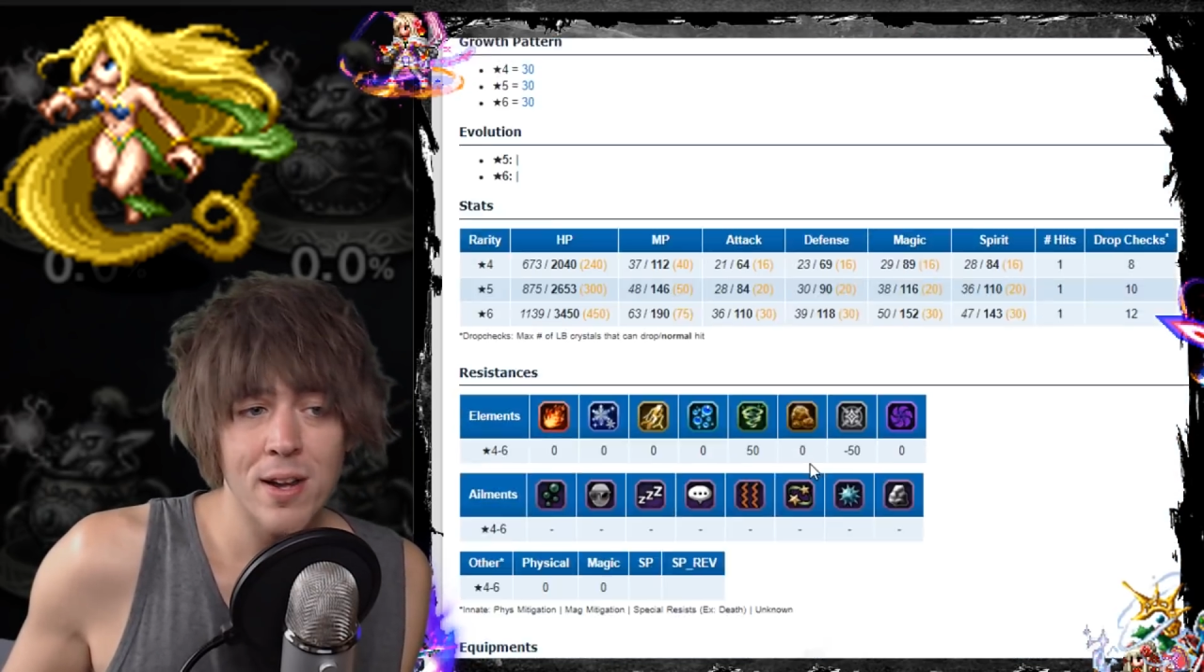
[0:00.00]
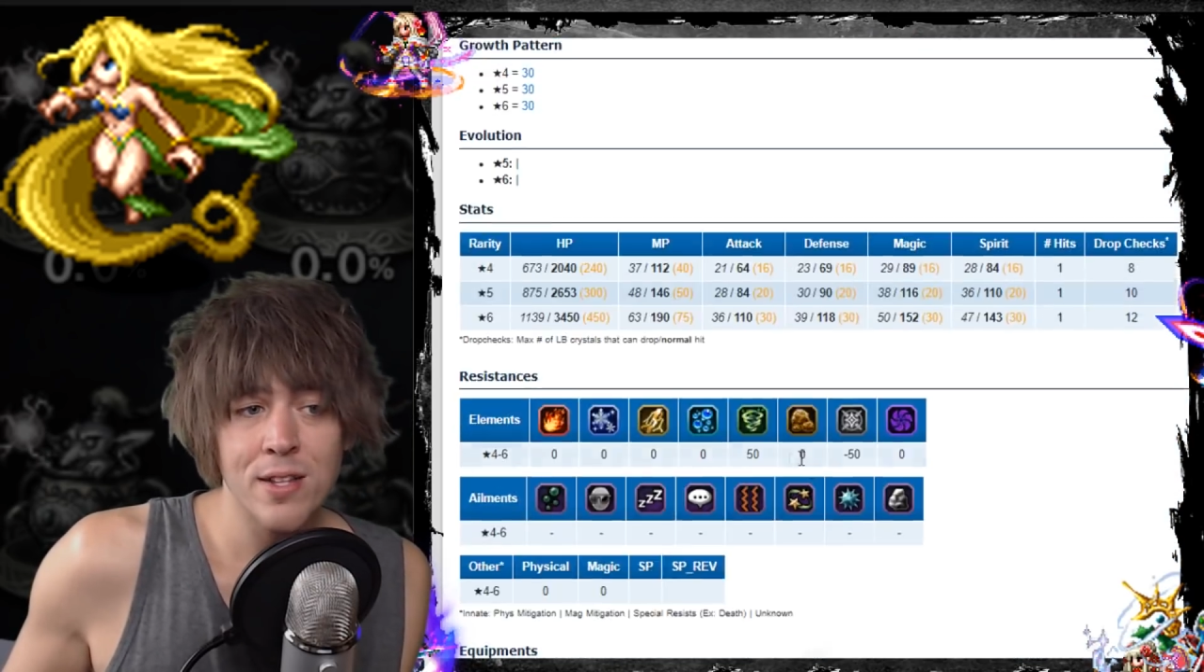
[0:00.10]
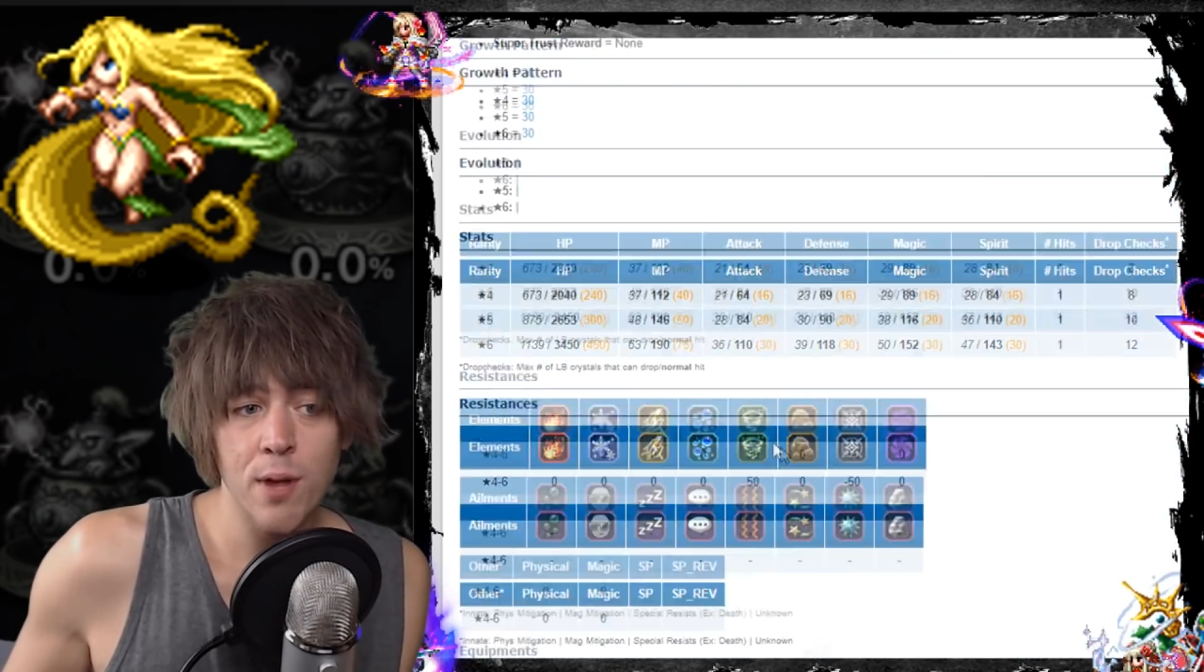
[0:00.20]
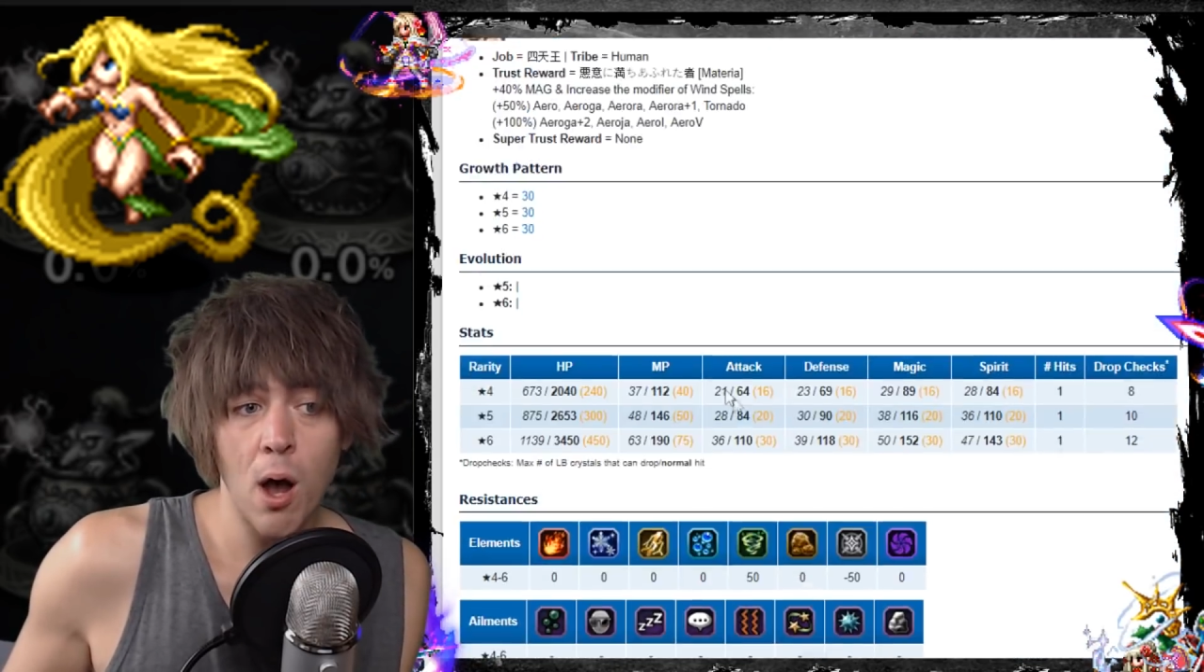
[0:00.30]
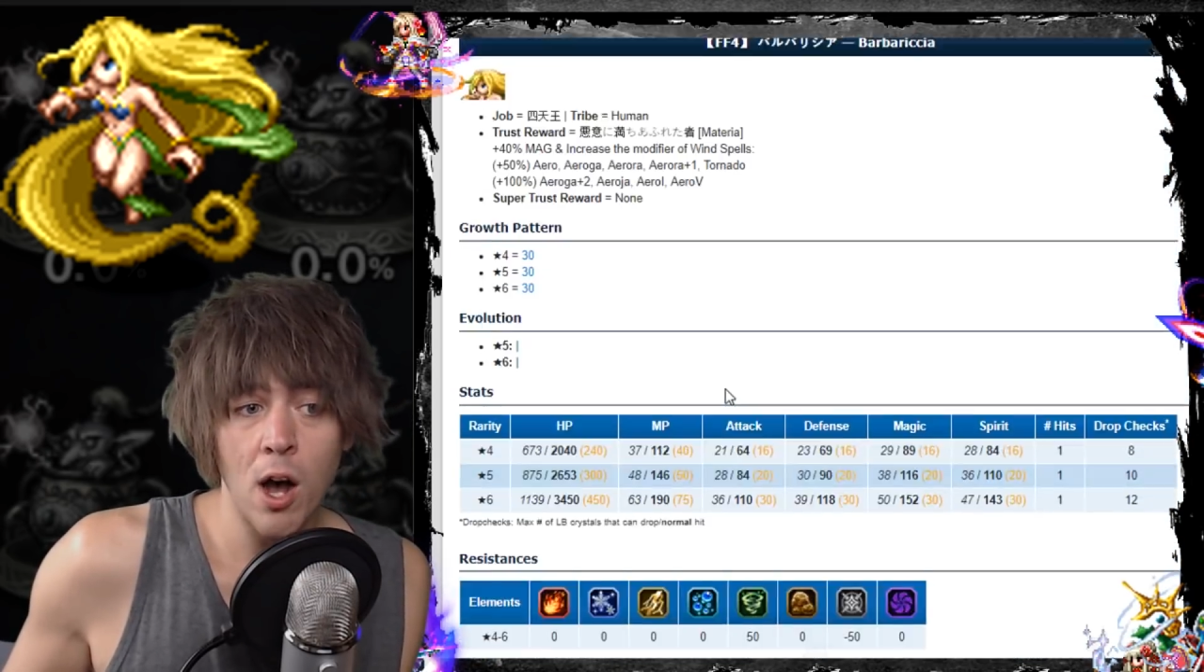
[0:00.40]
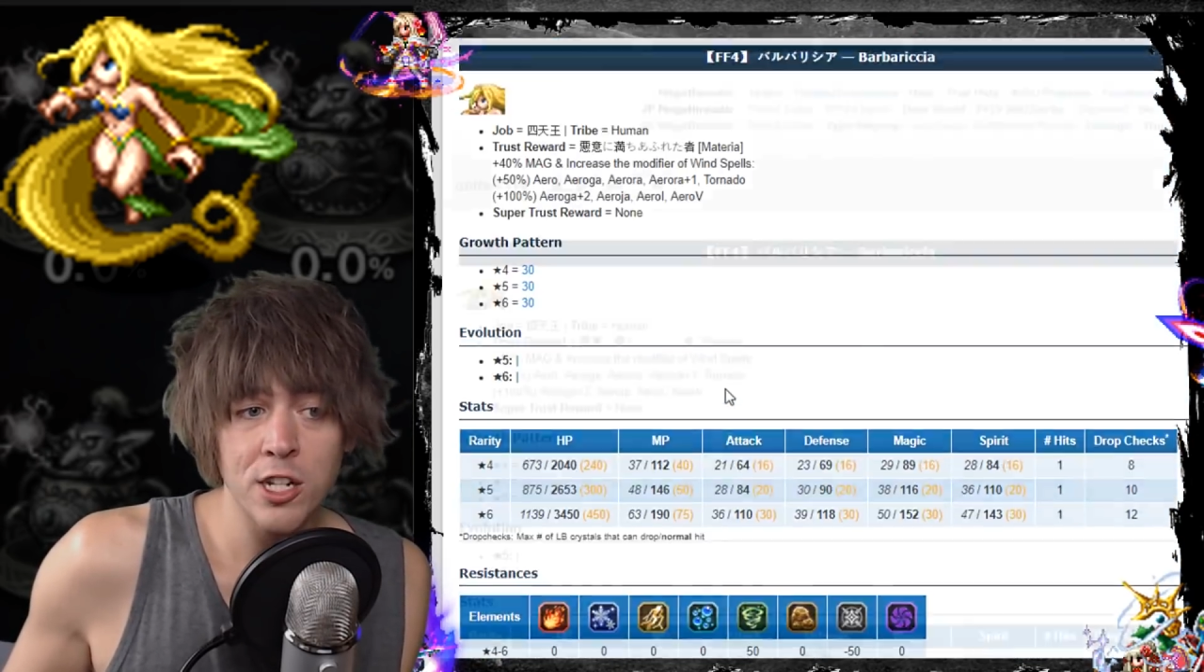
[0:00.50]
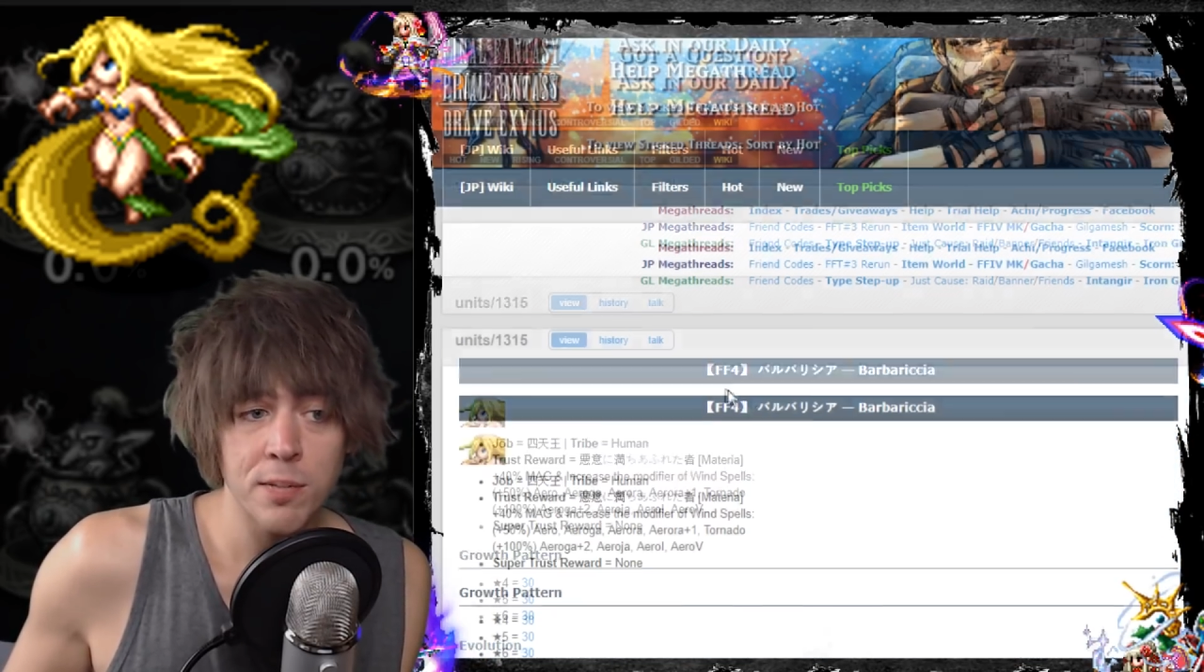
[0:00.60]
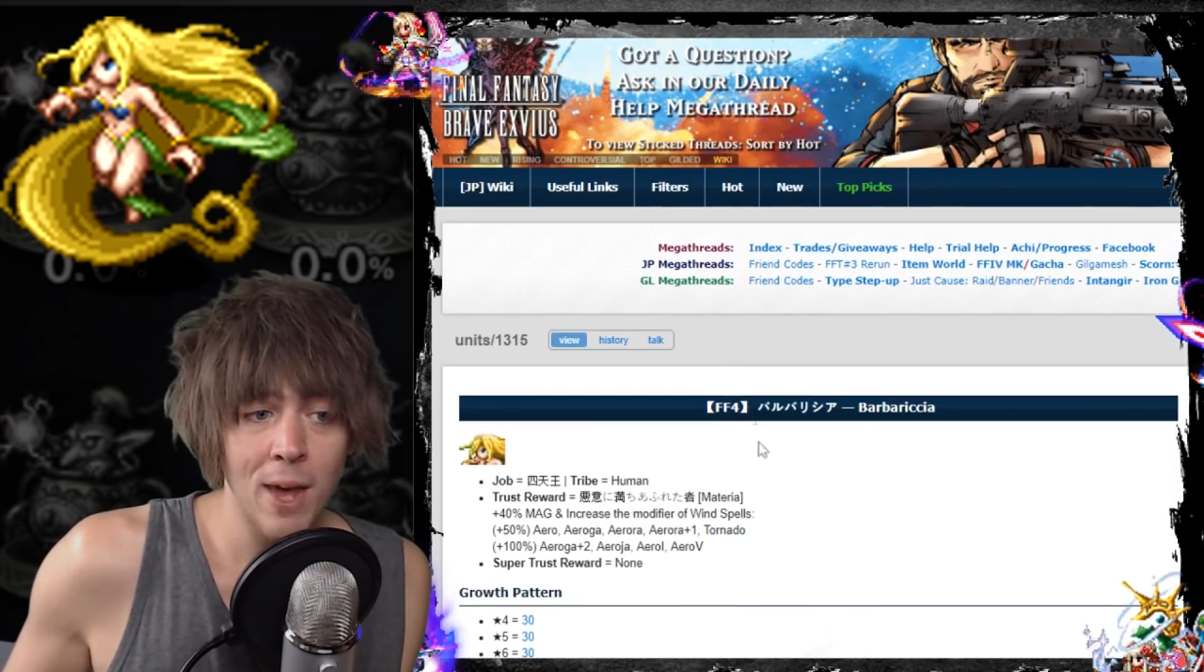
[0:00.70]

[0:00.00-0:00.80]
is awesome.